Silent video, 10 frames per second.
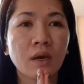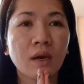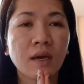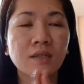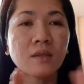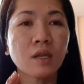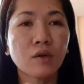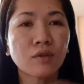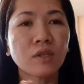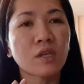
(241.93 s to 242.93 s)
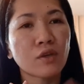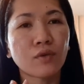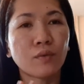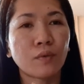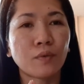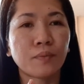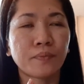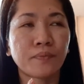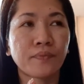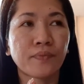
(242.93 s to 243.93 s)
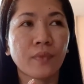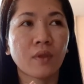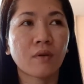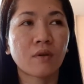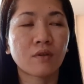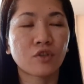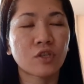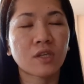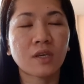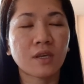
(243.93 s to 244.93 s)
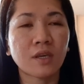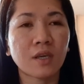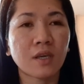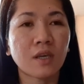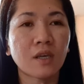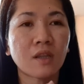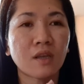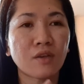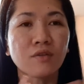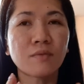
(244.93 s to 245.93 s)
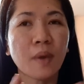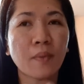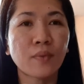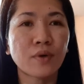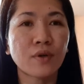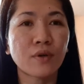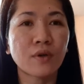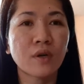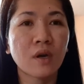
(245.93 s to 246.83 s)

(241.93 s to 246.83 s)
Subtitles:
I still continue checking in the newspaper,